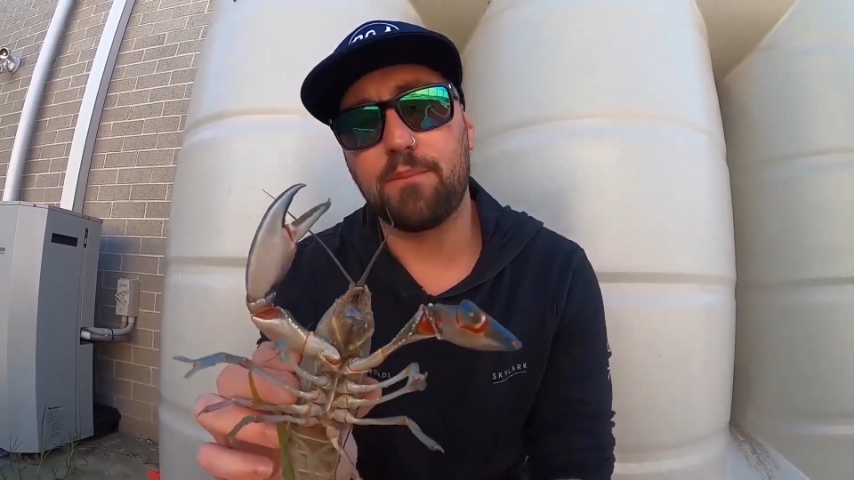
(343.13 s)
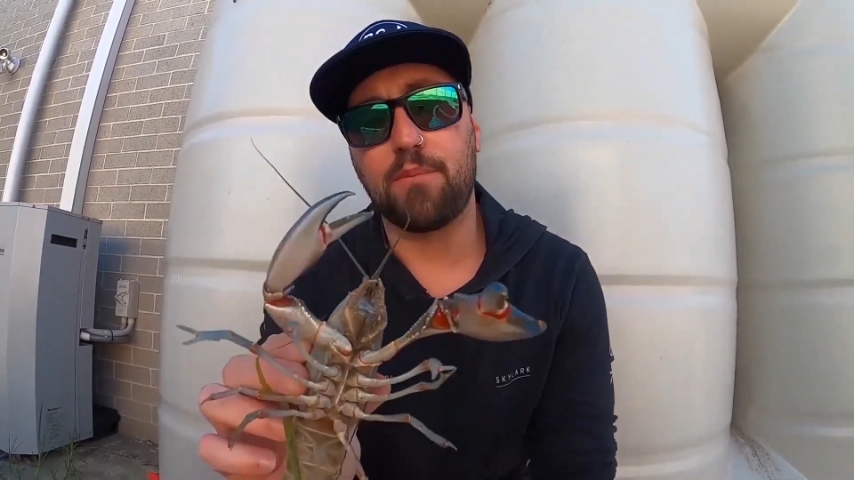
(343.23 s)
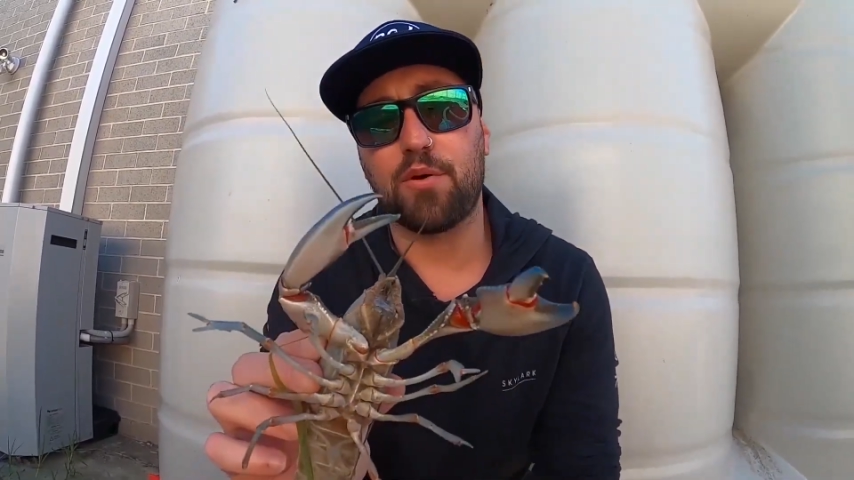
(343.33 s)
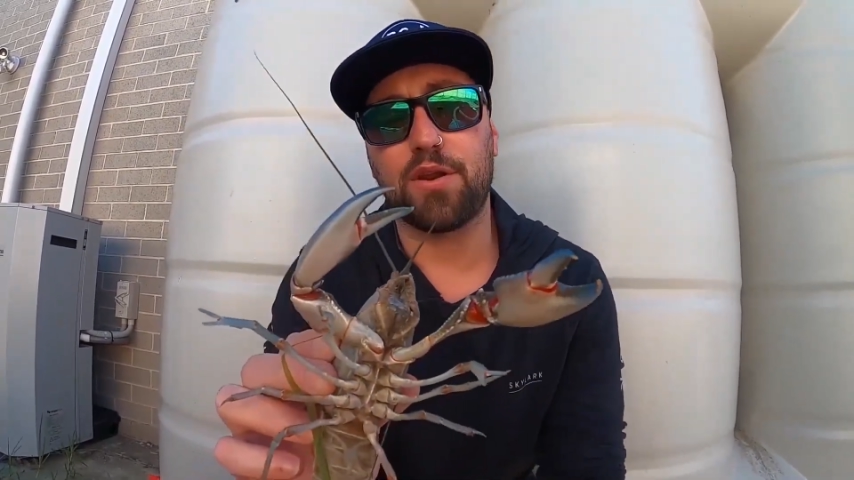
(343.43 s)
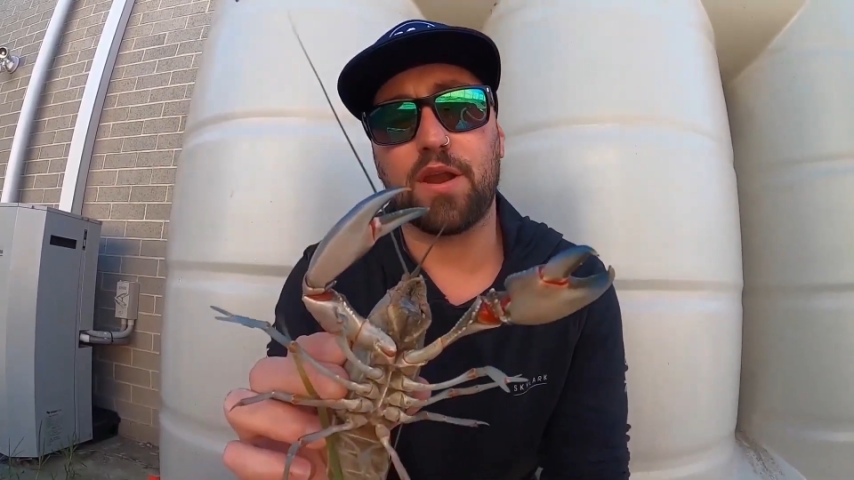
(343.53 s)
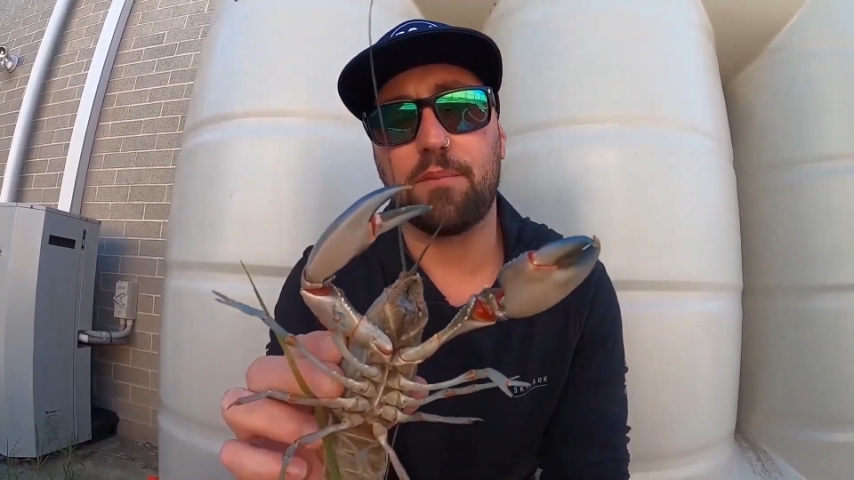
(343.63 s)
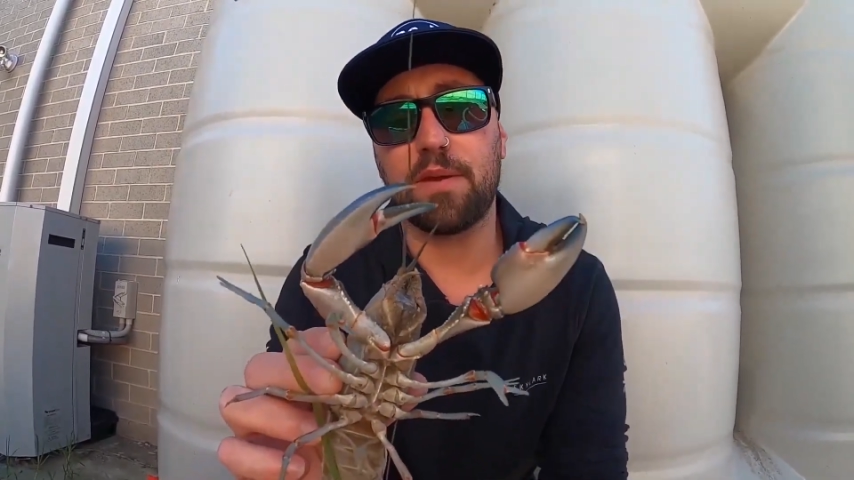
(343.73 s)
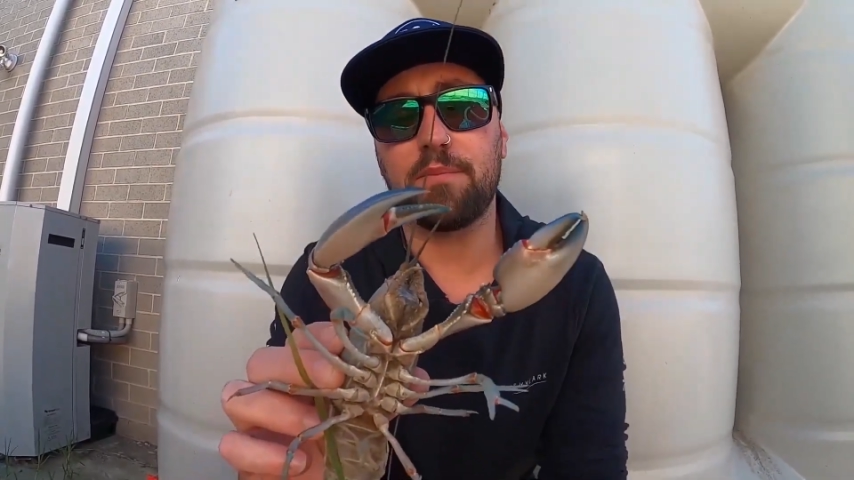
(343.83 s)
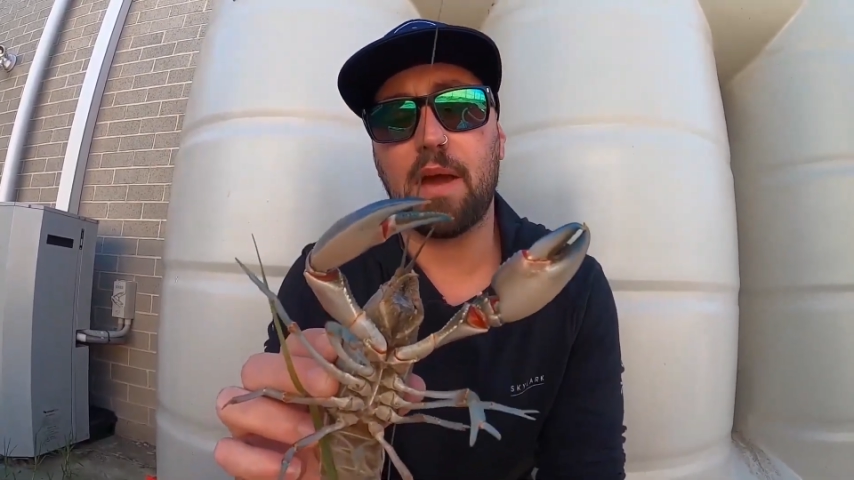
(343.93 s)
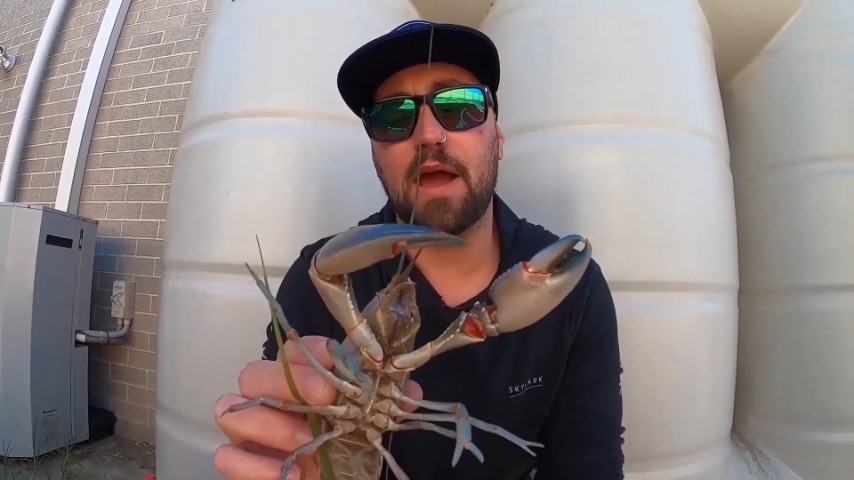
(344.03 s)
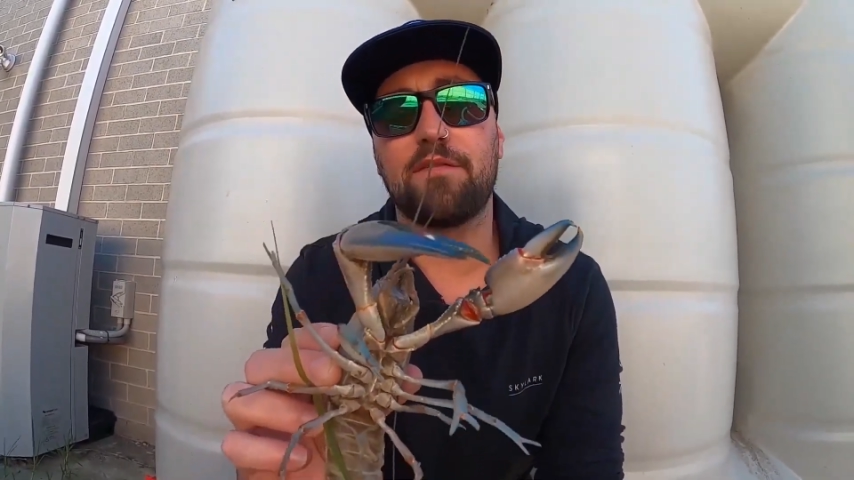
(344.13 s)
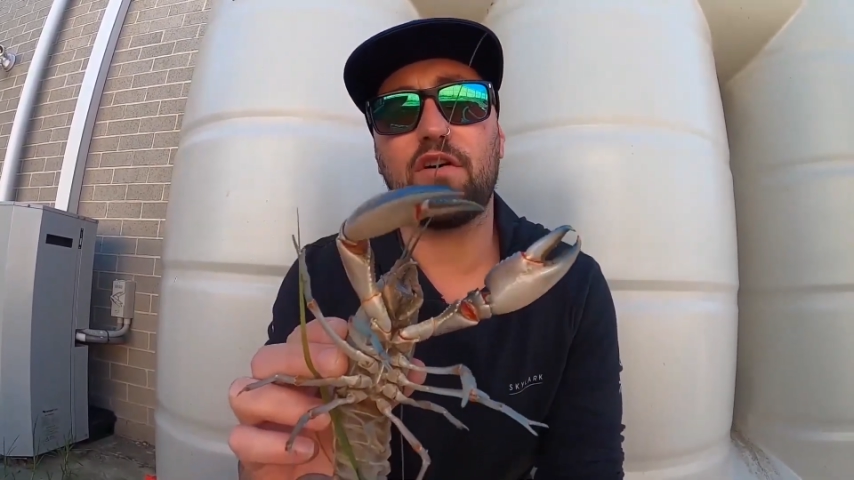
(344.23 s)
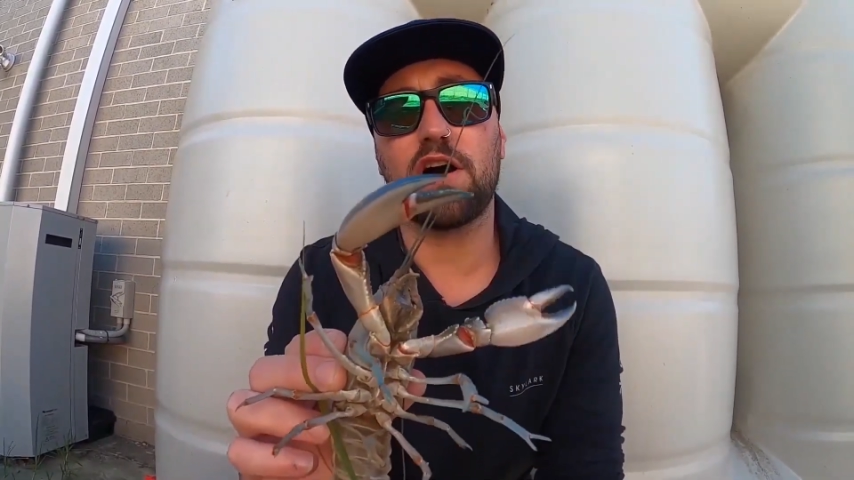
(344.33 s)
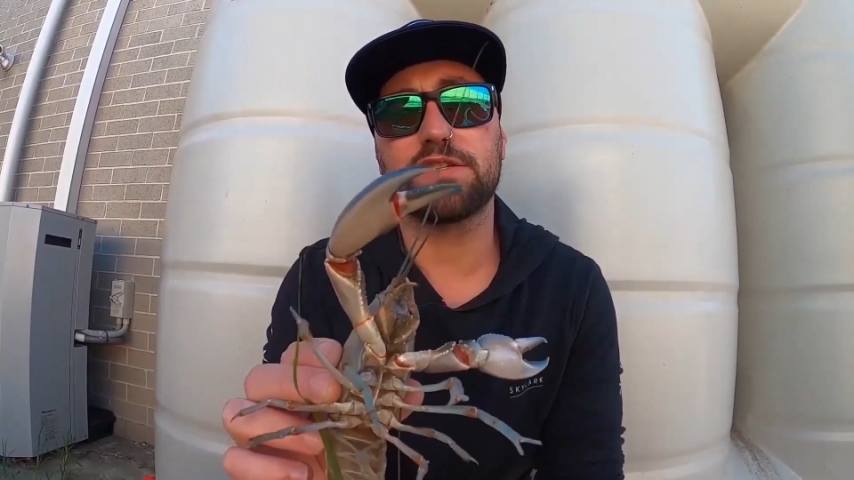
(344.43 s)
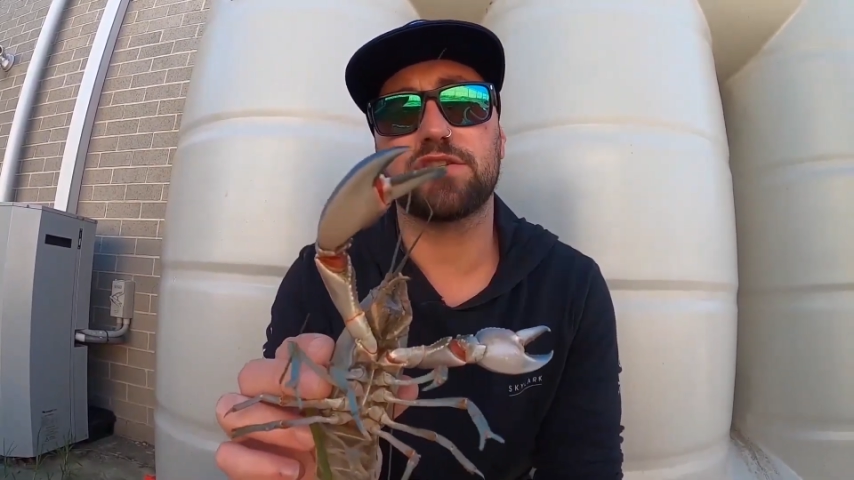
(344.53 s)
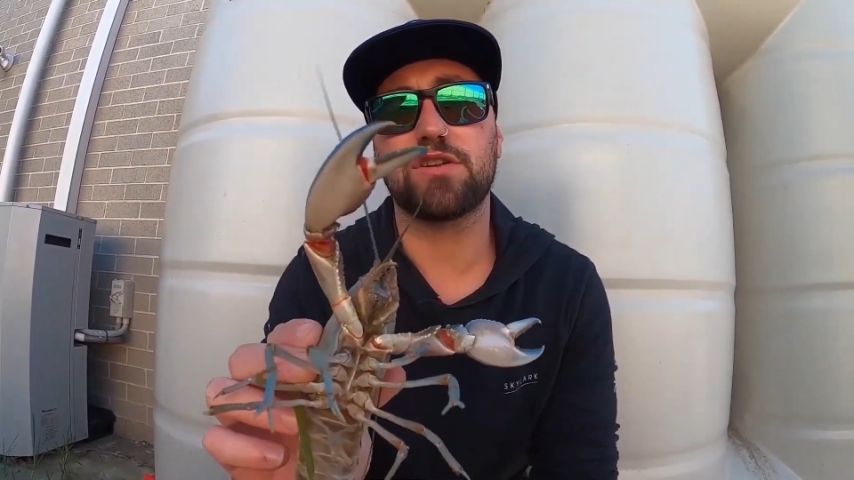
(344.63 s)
putting a big bag of ice on